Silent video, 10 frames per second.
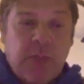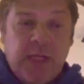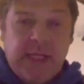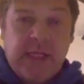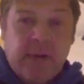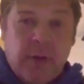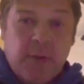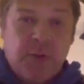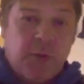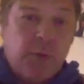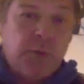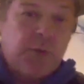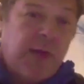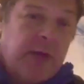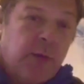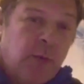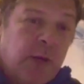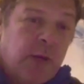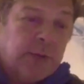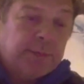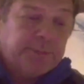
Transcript: in their own schools around the world.